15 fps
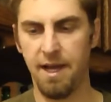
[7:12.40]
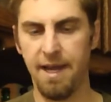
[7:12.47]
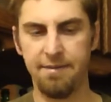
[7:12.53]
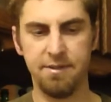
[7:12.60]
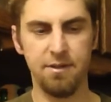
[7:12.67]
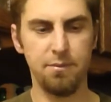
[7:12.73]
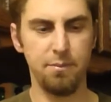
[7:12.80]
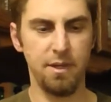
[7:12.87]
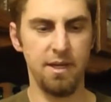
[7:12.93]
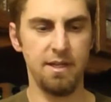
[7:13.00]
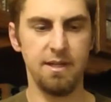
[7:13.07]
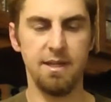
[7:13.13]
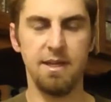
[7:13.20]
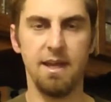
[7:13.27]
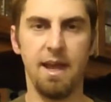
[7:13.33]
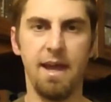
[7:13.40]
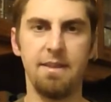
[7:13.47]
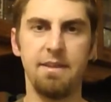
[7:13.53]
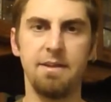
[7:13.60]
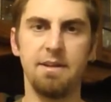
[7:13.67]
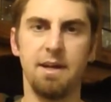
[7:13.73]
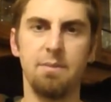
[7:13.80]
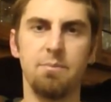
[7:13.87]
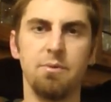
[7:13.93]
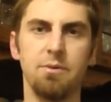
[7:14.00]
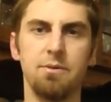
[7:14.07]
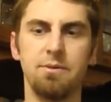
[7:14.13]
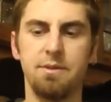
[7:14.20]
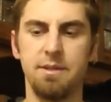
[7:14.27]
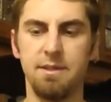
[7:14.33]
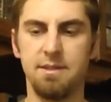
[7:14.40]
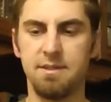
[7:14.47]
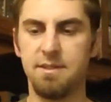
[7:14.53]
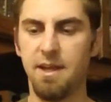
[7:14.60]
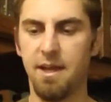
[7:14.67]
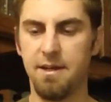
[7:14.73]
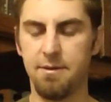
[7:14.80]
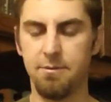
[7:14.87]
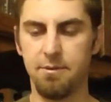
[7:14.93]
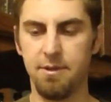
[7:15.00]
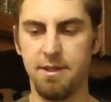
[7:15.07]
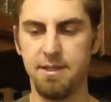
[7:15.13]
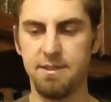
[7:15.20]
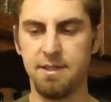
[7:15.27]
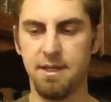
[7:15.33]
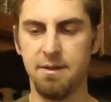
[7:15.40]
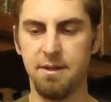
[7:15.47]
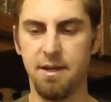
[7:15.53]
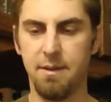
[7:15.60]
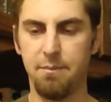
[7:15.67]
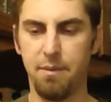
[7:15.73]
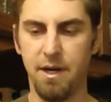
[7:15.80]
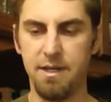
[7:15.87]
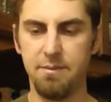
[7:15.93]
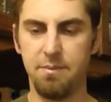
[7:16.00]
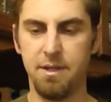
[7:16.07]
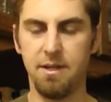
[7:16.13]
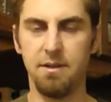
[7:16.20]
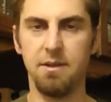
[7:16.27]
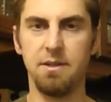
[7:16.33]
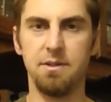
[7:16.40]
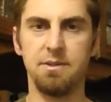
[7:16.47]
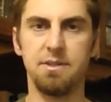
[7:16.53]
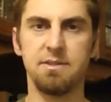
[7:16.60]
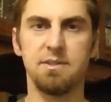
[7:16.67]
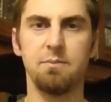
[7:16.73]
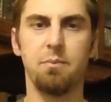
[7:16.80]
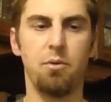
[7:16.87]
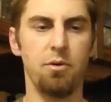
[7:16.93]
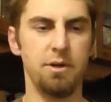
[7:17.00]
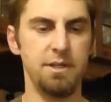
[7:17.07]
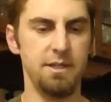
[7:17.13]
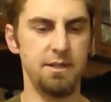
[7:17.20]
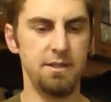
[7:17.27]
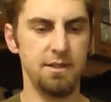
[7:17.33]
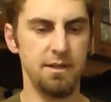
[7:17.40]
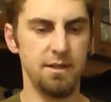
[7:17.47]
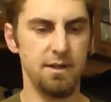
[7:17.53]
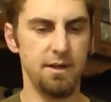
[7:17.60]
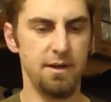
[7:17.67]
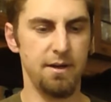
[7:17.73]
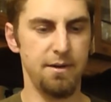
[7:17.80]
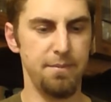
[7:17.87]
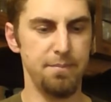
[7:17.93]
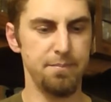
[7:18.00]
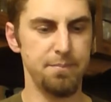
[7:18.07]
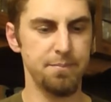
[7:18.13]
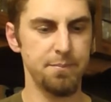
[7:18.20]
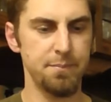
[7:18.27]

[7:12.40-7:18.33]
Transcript: I have to admit, had they not brewed the standard release, I, I might have been a little disappointed. Um,